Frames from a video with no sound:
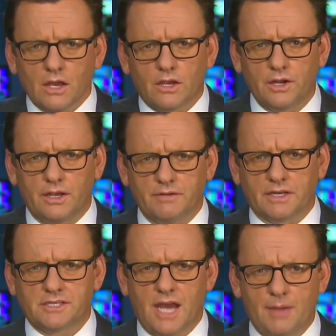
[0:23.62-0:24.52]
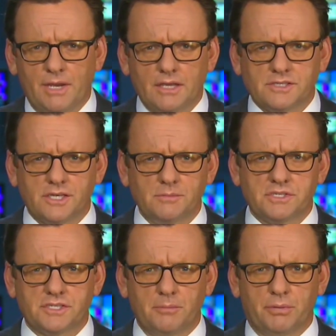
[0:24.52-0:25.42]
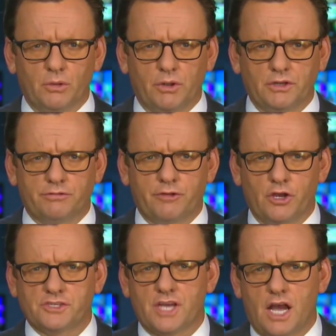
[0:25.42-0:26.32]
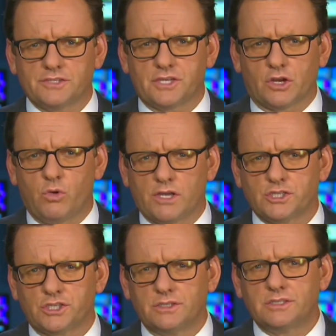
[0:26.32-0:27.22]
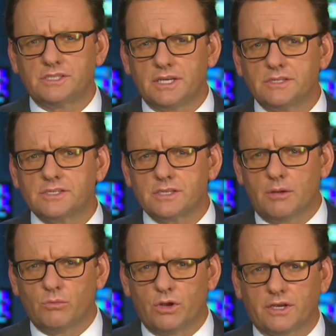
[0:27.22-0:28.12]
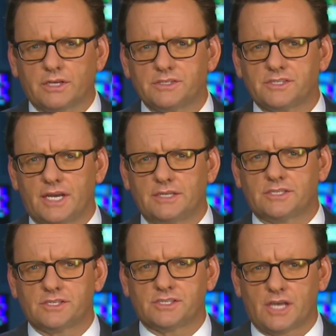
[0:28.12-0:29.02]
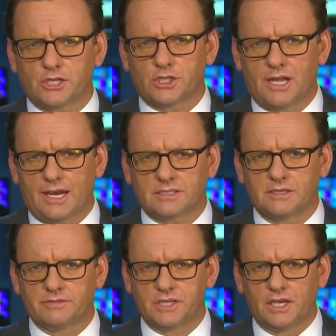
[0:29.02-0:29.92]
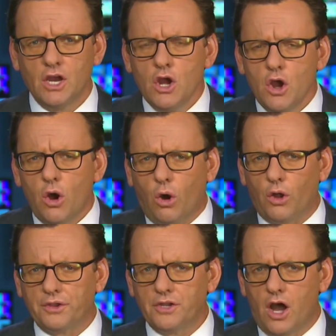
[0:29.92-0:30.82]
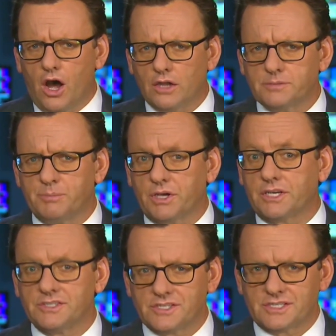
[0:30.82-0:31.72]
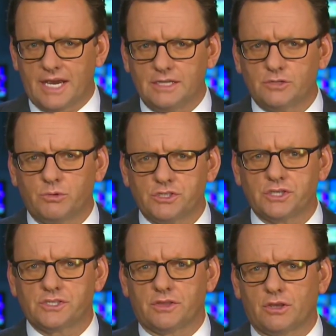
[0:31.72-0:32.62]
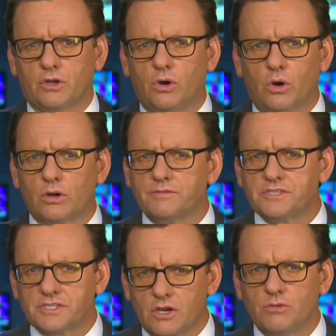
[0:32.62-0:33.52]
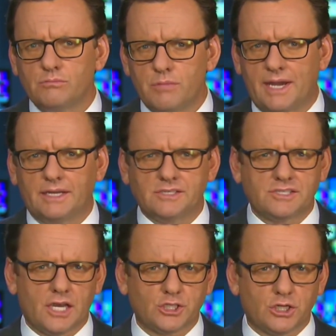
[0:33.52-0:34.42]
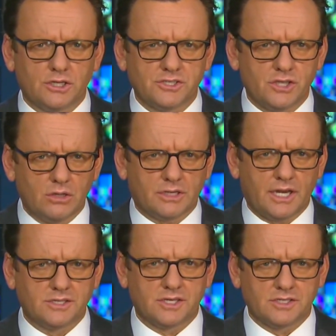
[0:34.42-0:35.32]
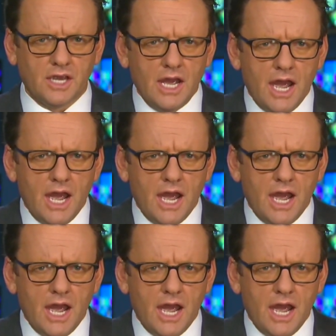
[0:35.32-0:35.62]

Good evening, Tammy. It seems simple when you first ask the question, did someone consent to sexual activity or not? But consent, which is at the core of so many sexual assault cases,